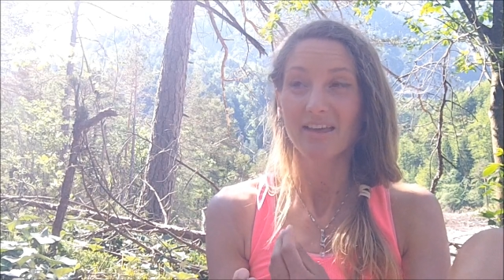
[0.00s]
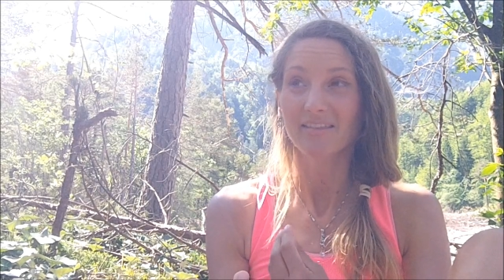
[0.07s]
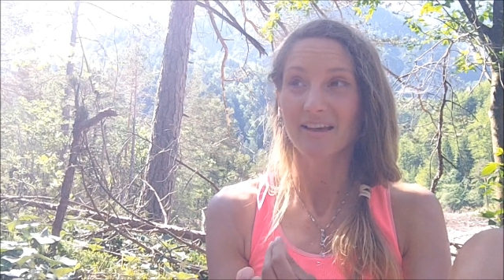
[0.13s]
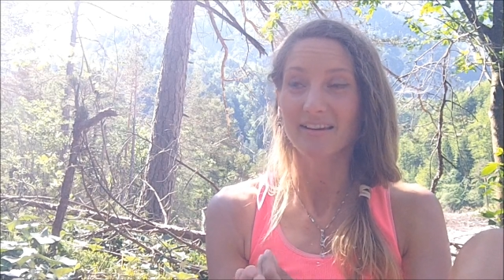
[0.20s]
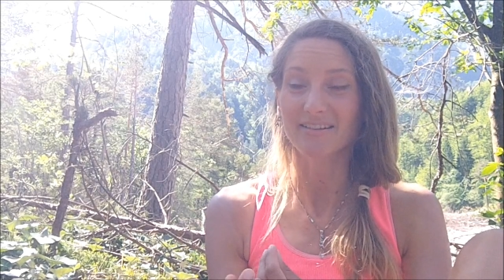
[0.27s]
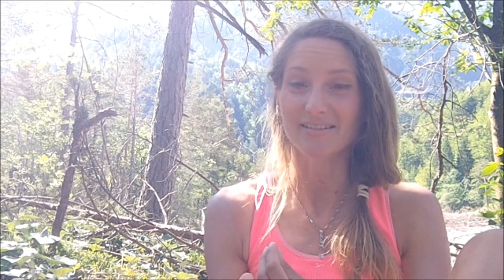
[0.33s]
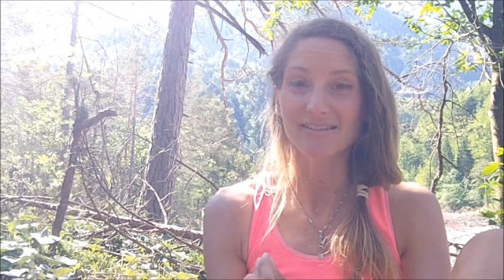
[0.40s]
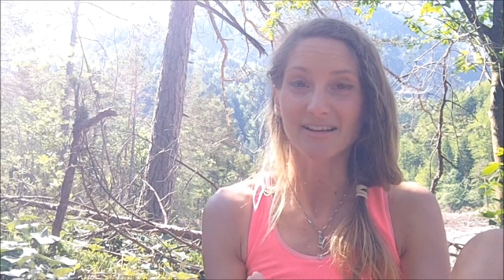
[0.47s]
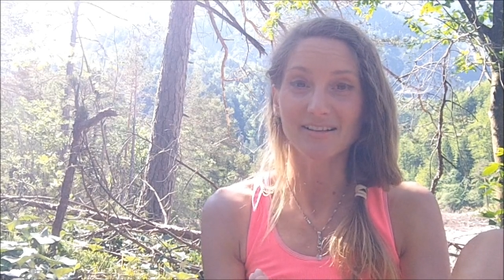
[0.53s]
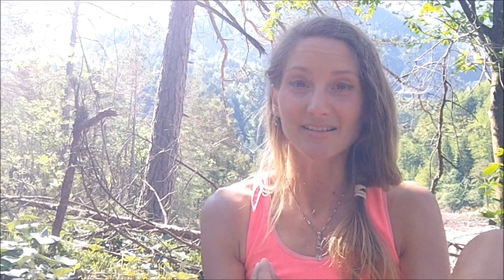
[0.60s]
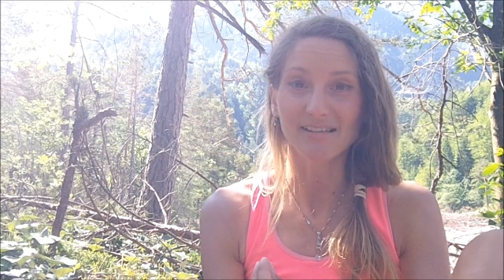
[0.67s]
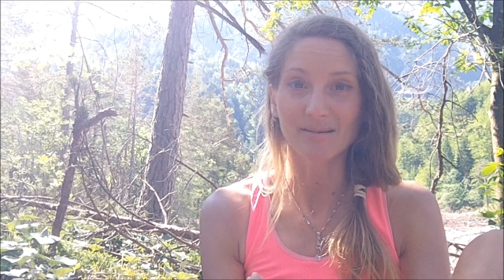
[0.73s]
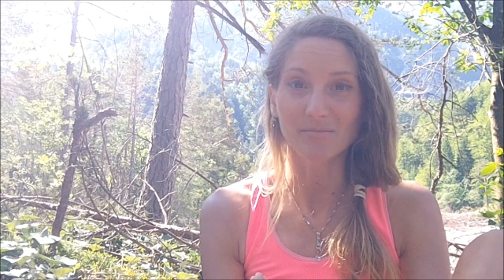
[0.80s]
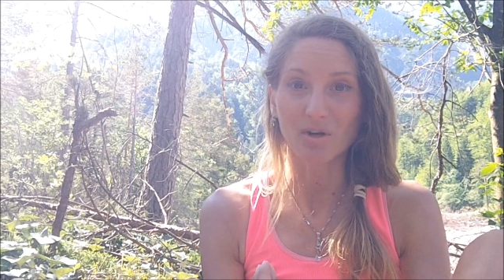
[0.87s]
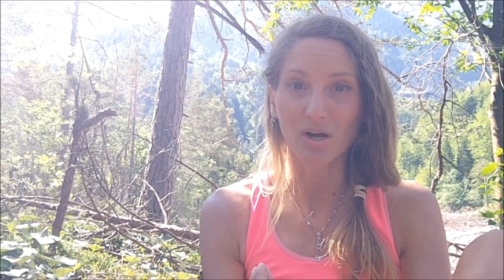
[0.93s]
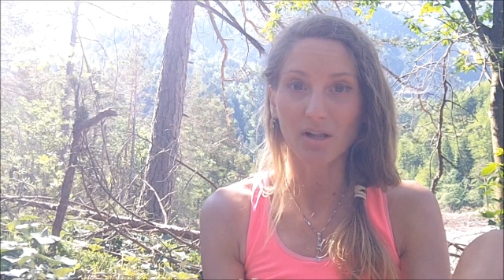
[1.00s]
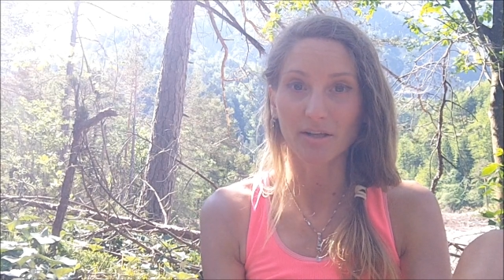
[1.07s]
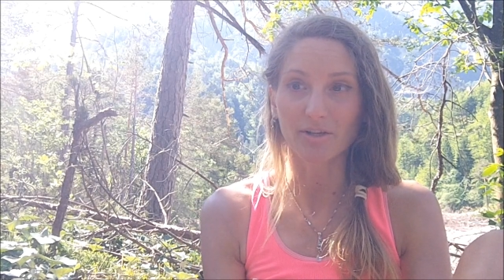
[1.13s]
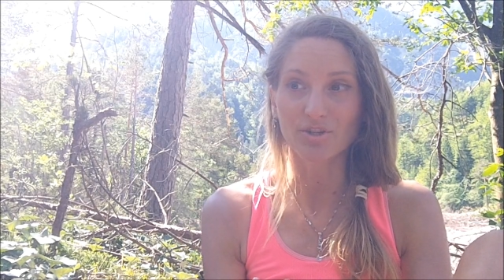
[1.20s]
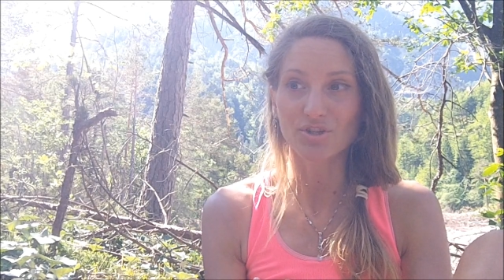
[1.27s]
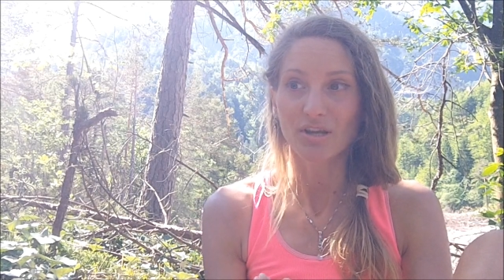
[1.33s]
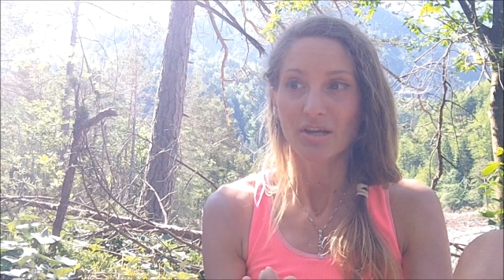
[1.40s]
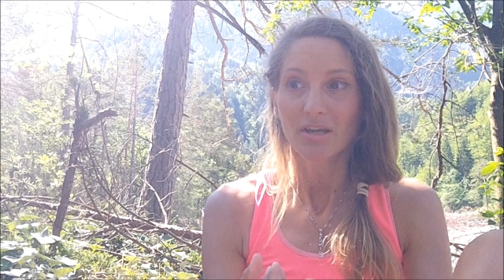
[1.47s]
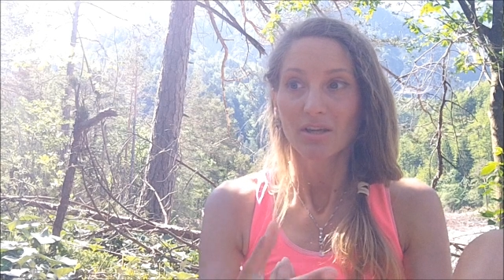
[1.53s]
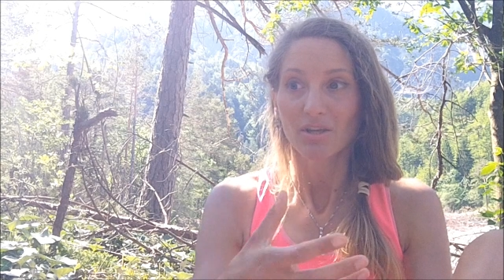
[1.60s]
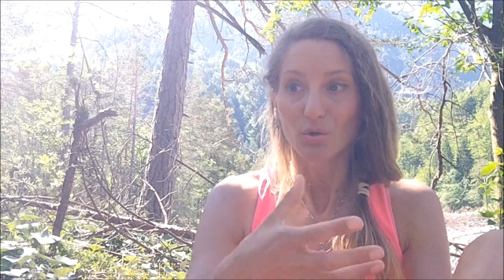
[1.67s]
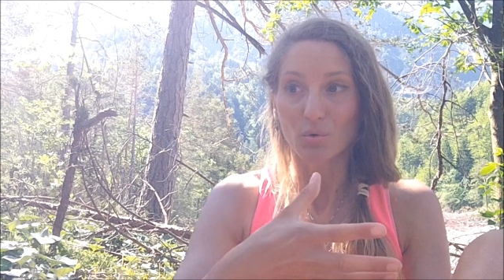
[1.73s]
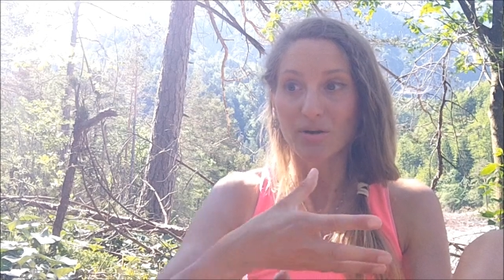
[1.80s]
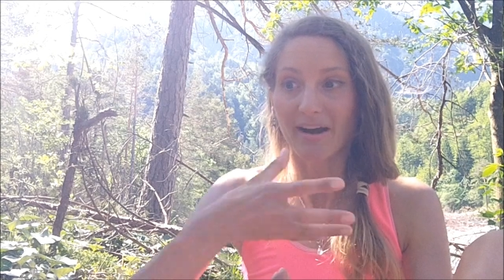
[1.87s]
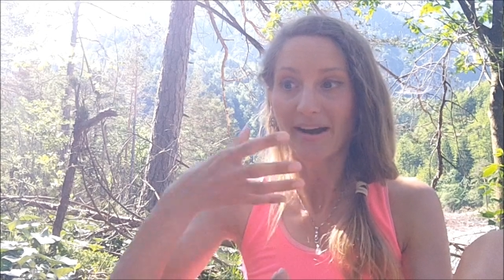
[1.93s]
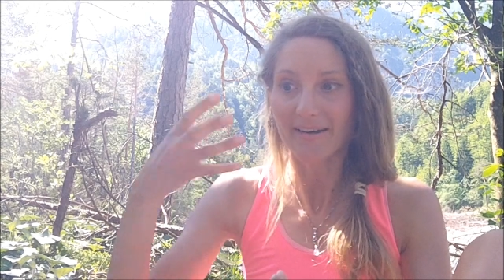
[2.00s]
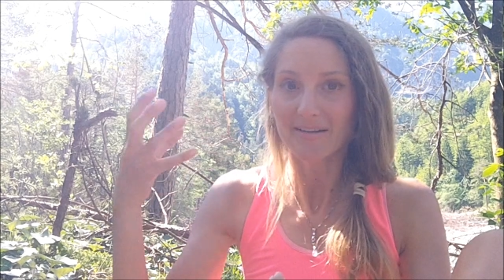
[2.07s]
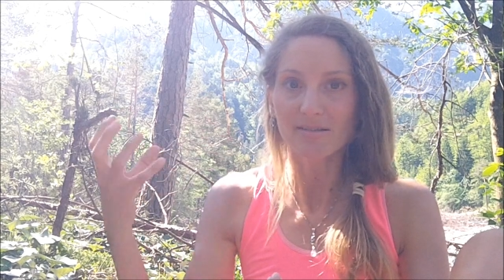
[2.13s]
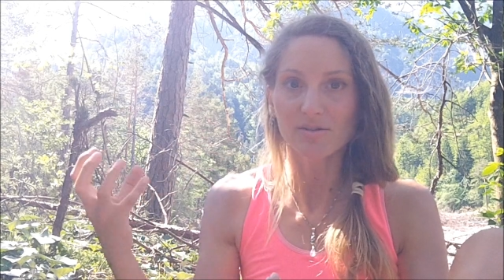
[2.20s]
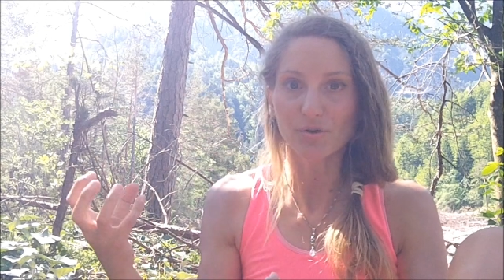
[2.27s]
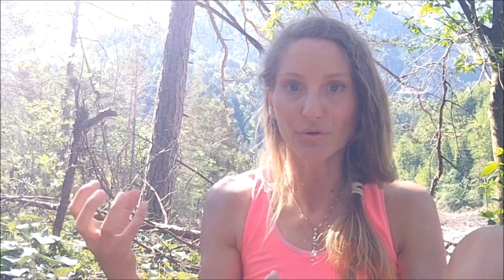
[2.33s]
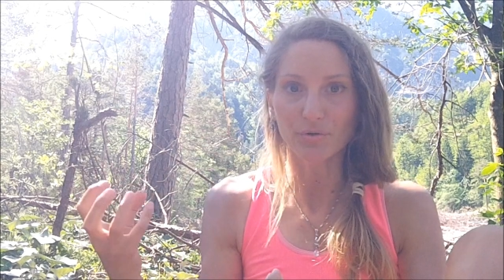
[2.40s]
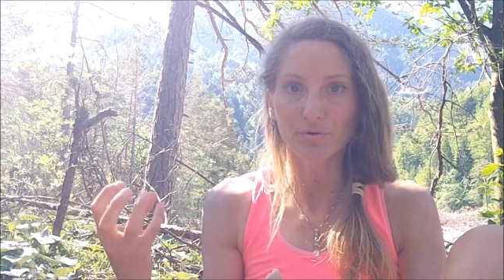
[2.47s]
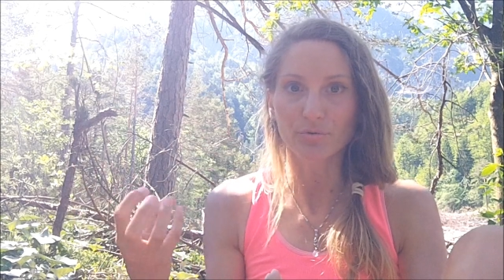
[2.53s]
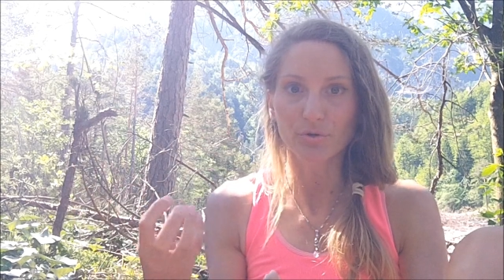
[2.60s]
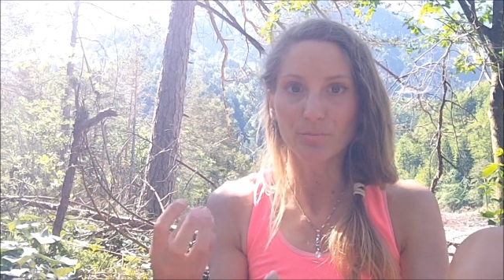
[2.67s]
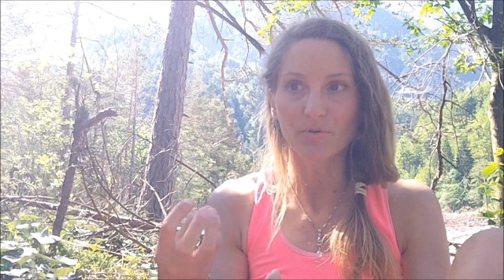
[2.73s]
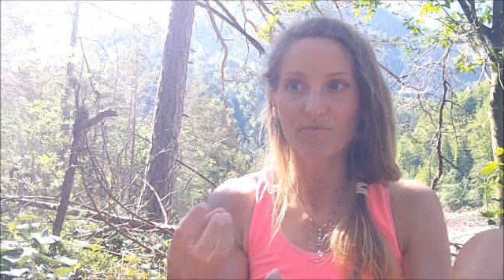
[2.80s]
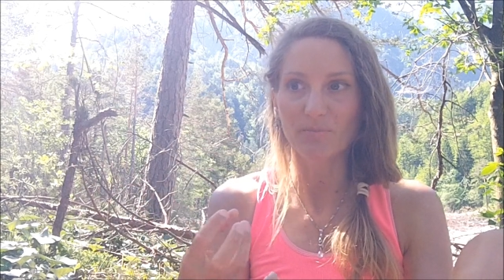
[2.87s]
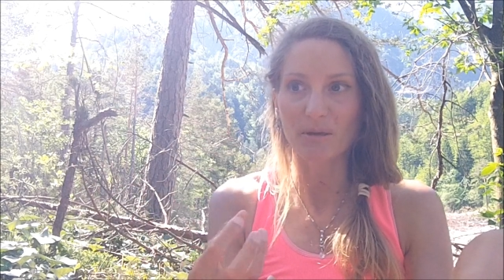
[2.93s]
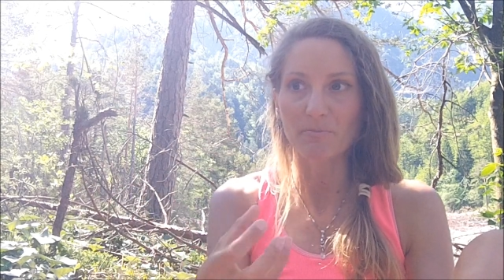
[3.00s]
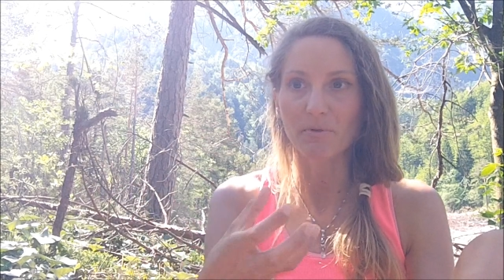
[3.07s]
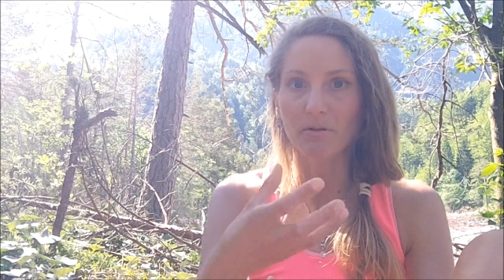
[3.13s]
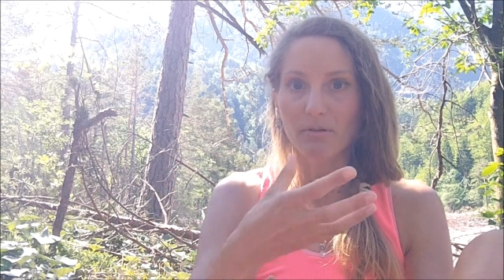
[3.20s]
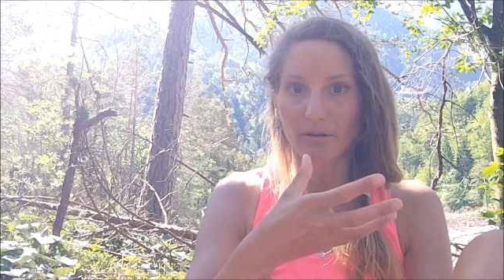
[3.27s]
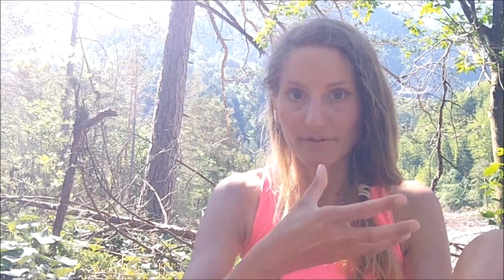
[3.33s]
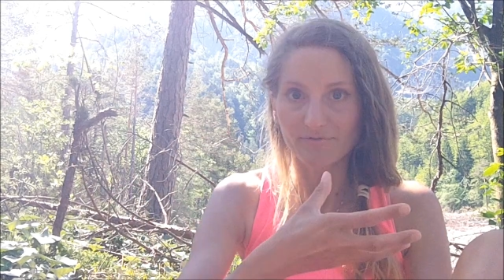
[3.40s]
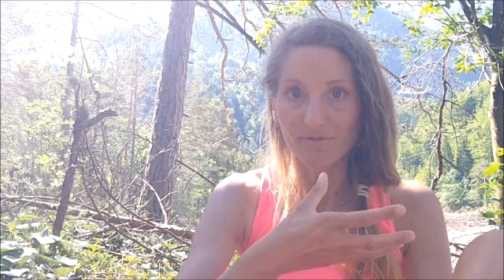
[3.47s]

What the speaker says: that exact same knowledge. you guide a certain group of people,